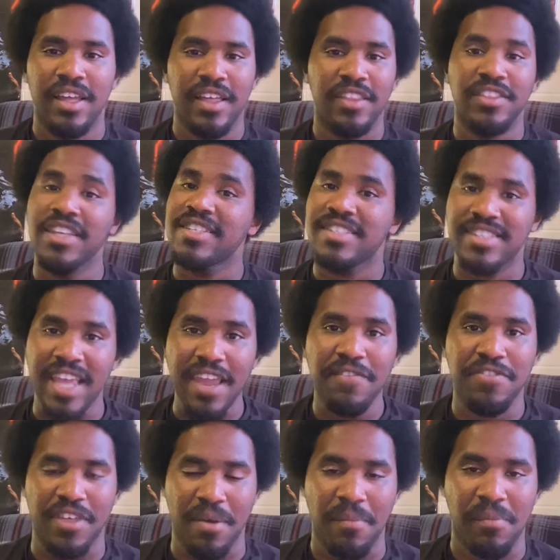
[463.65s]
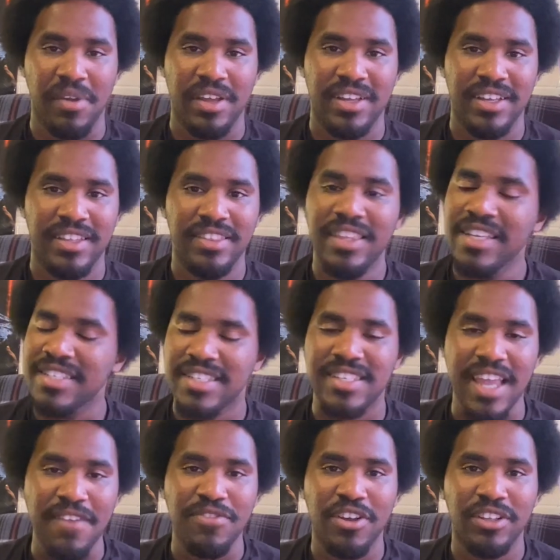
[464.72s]
This saved them. This
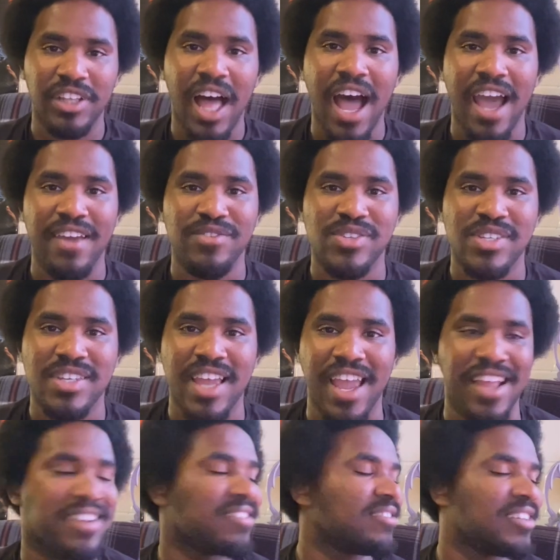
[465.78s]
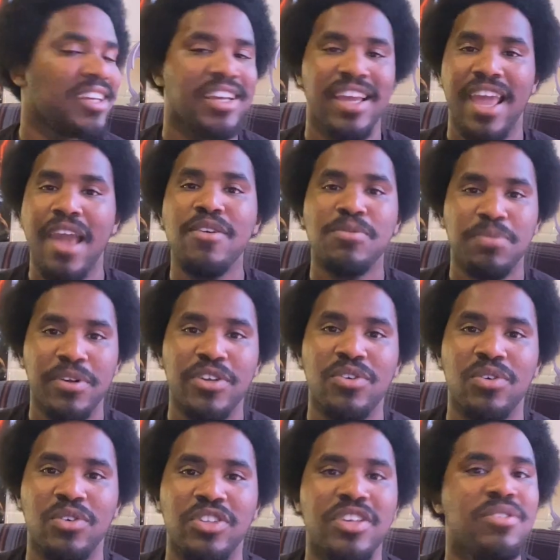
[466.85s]
saved their lives, and it was pretty
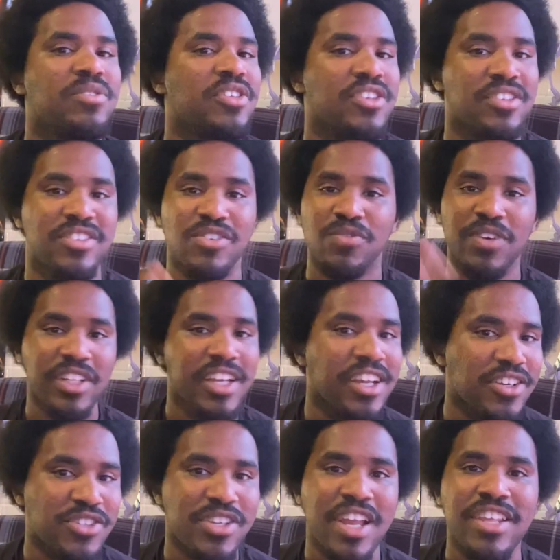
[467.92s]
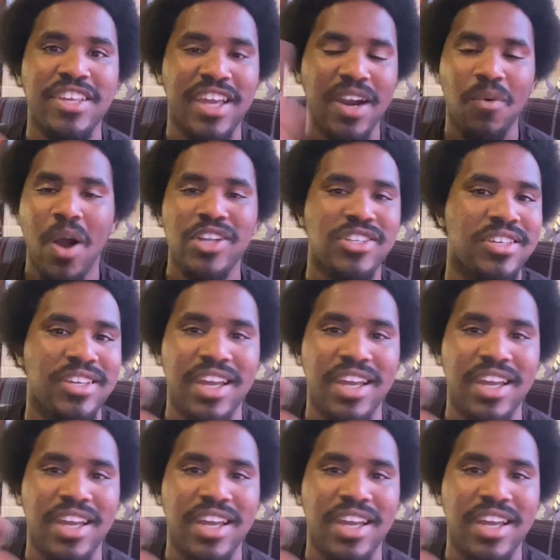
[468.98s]
cool. To really understand it, you gotta watch it.